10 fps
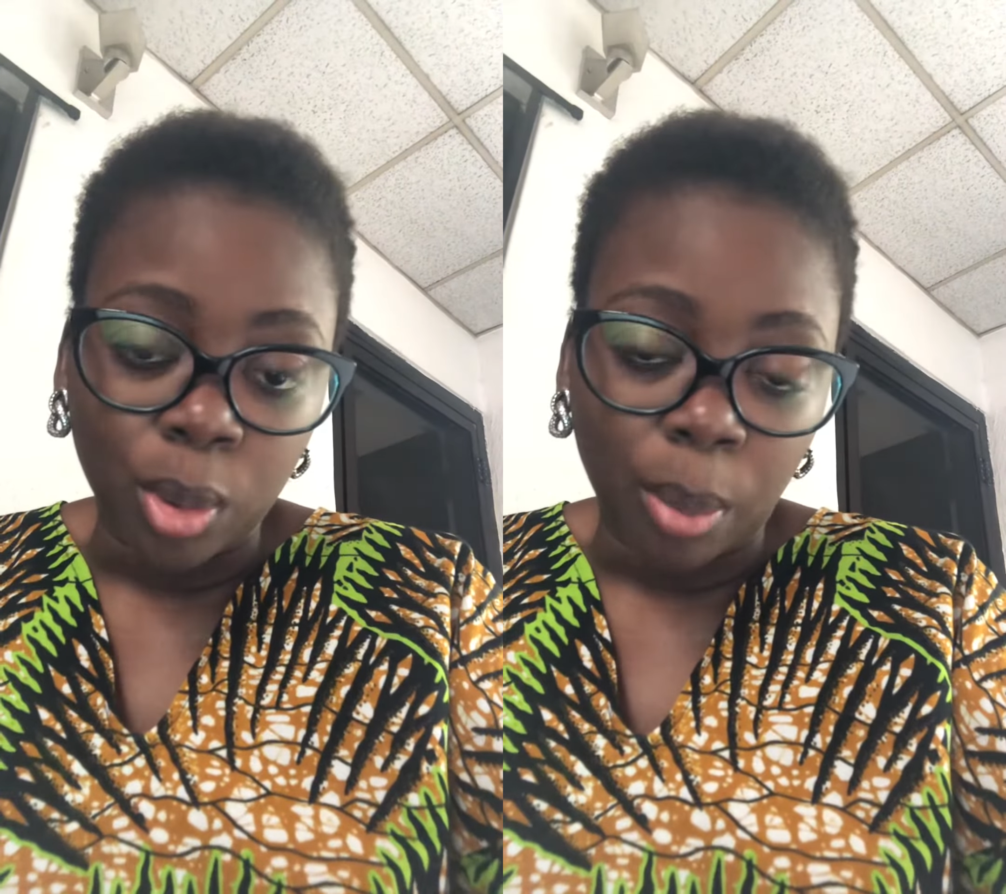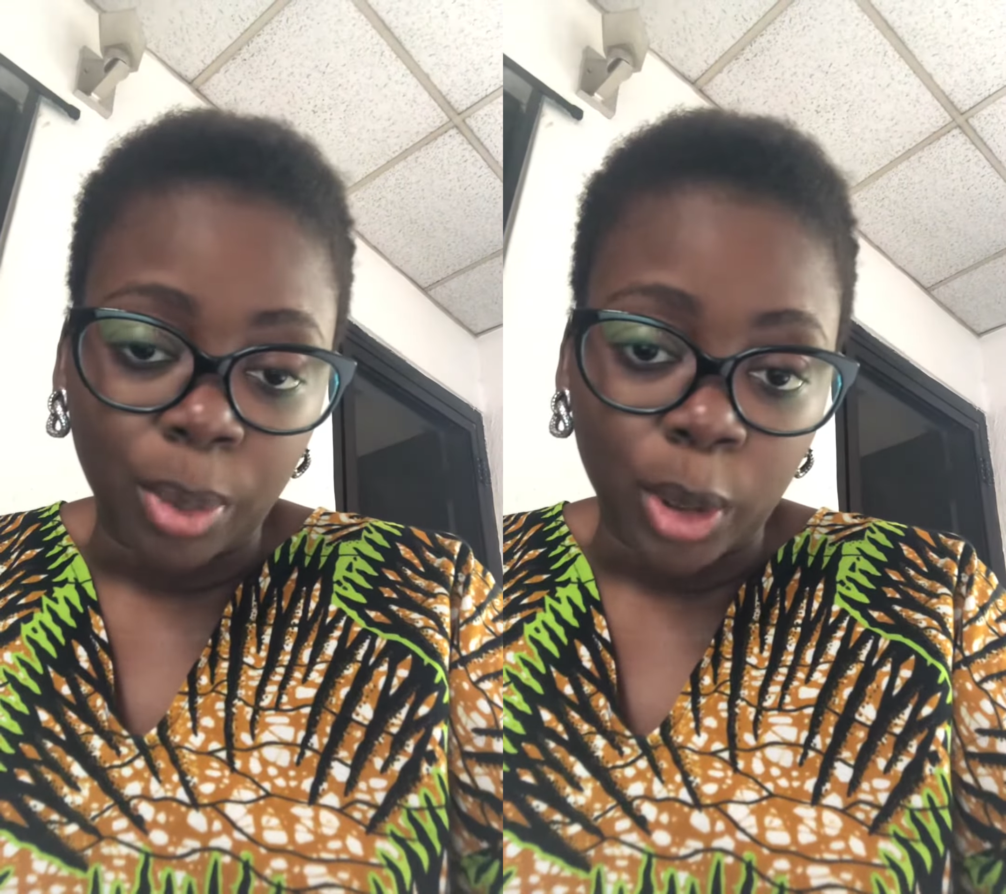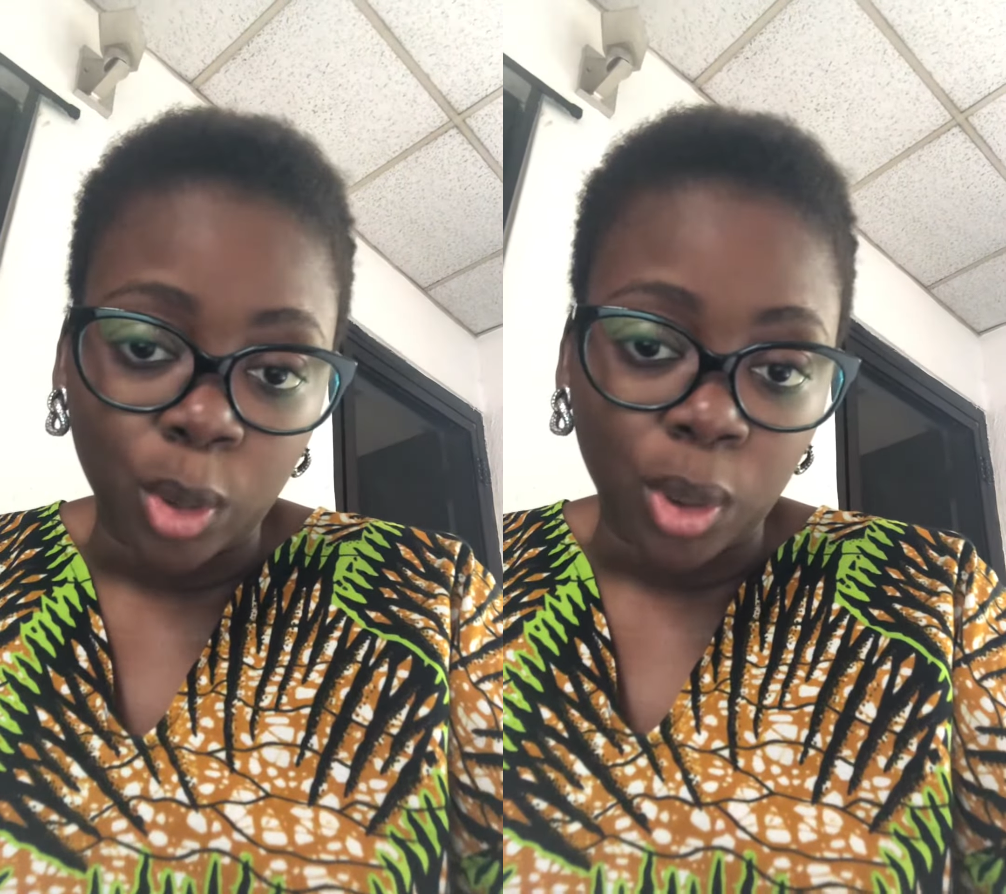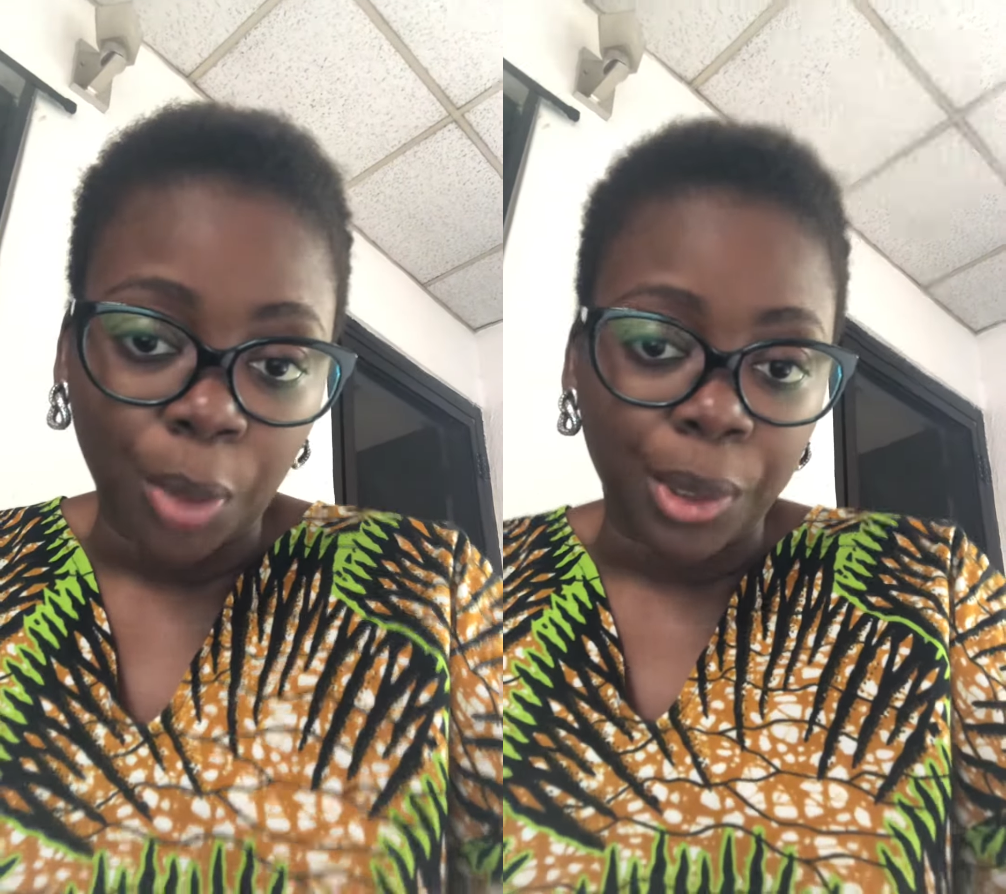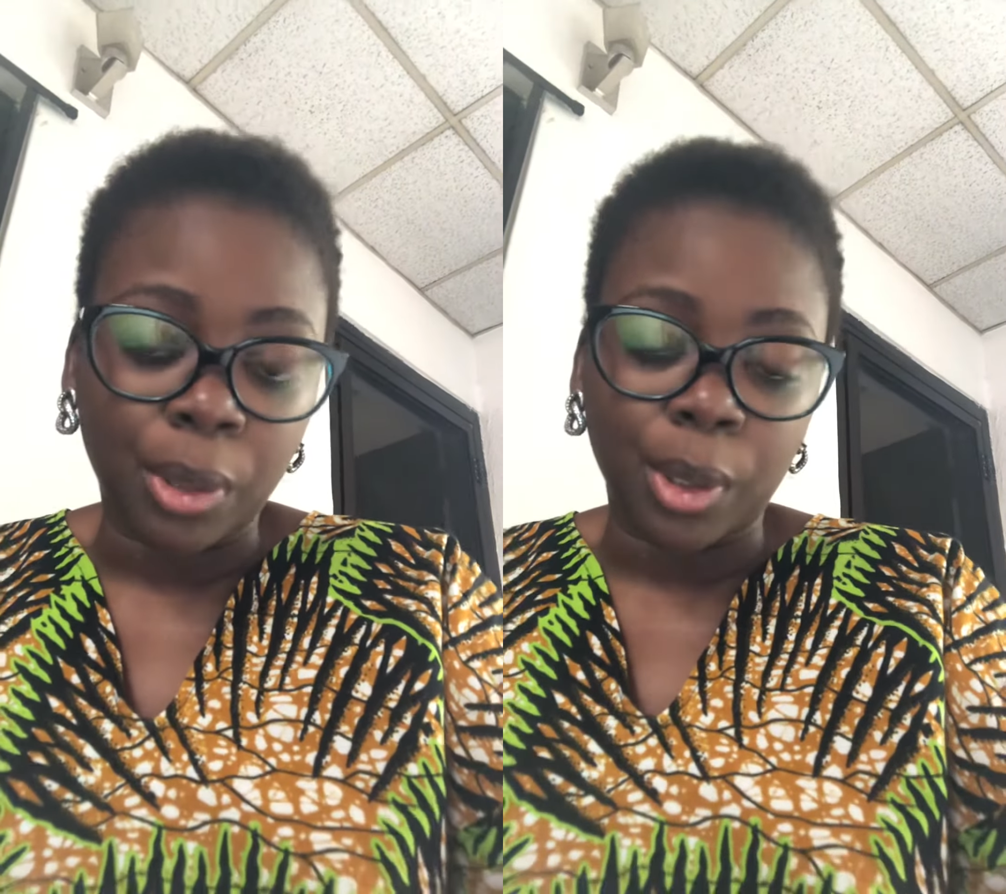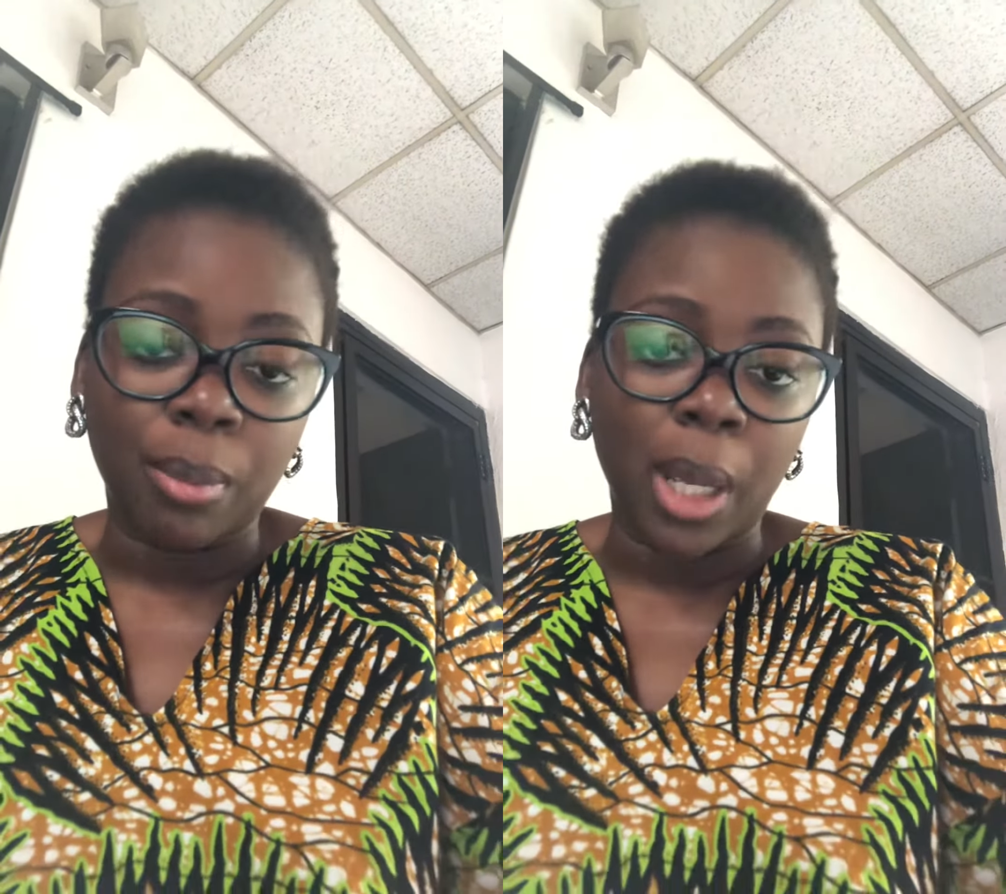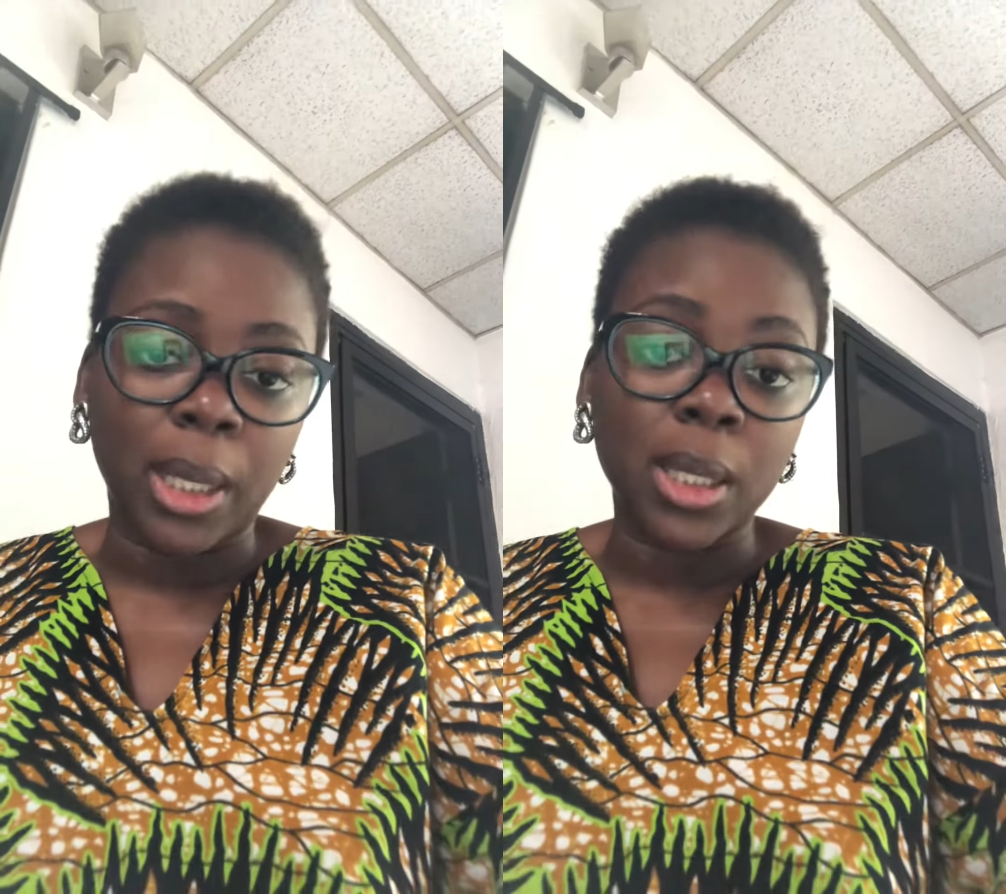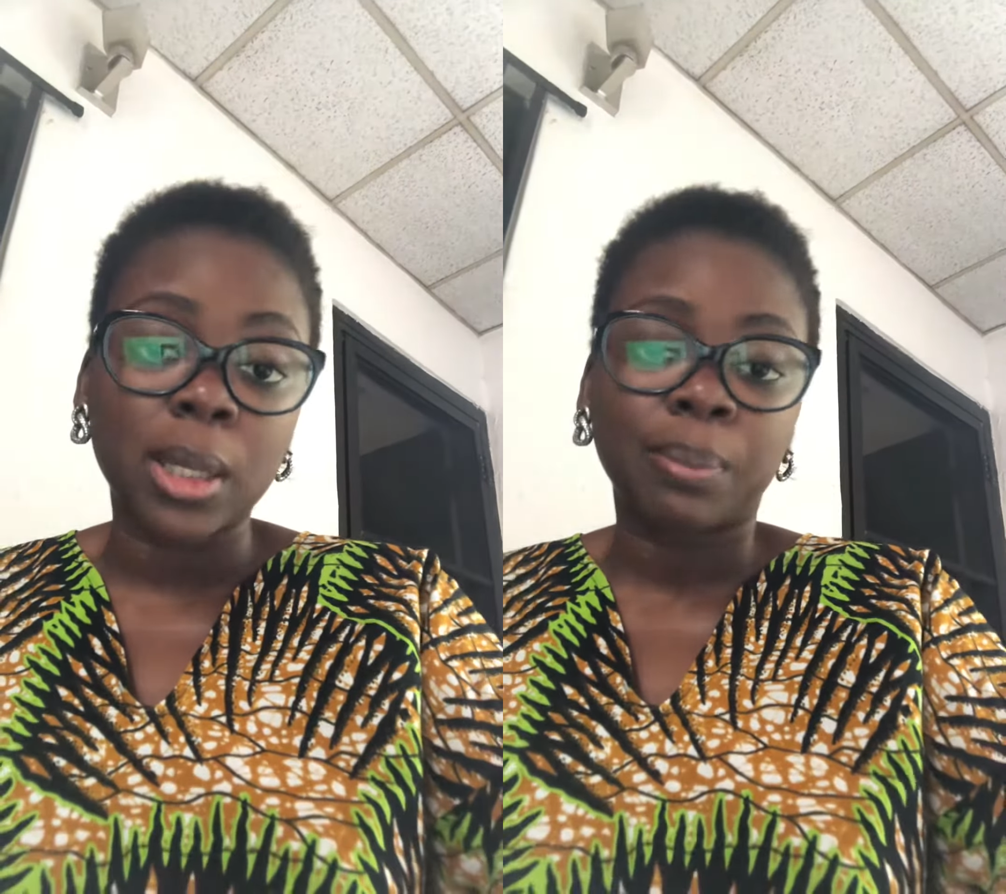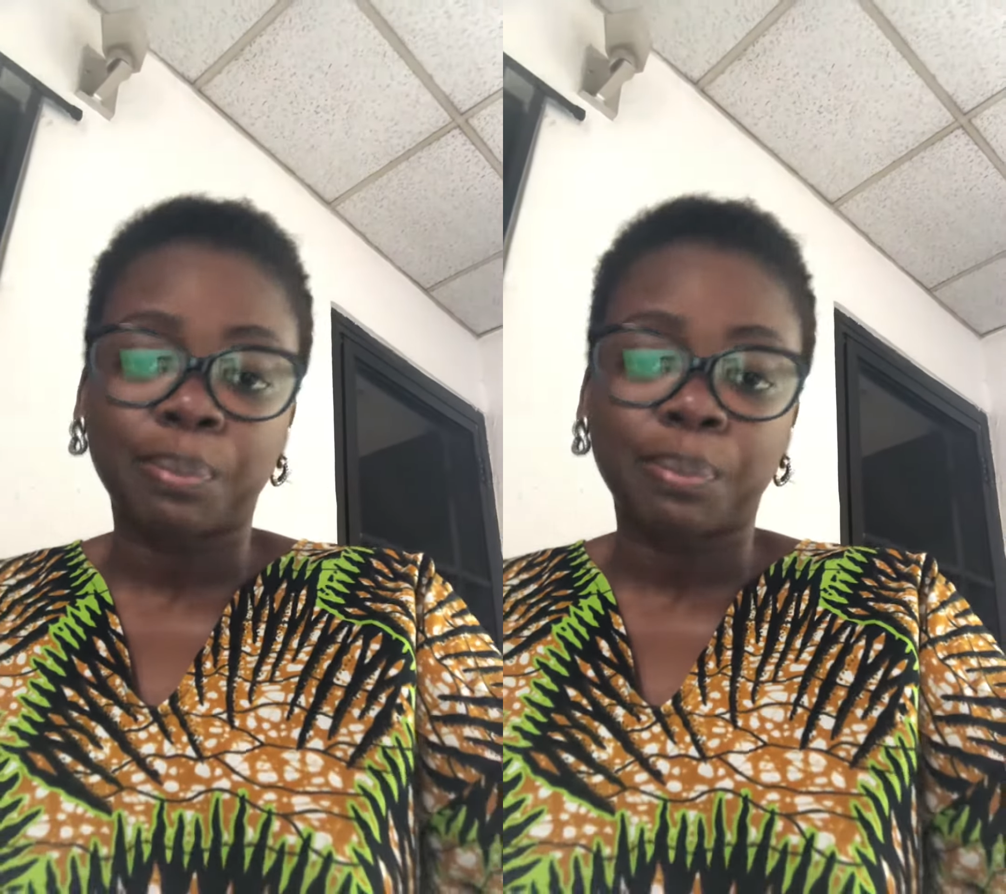blood donor recruitments,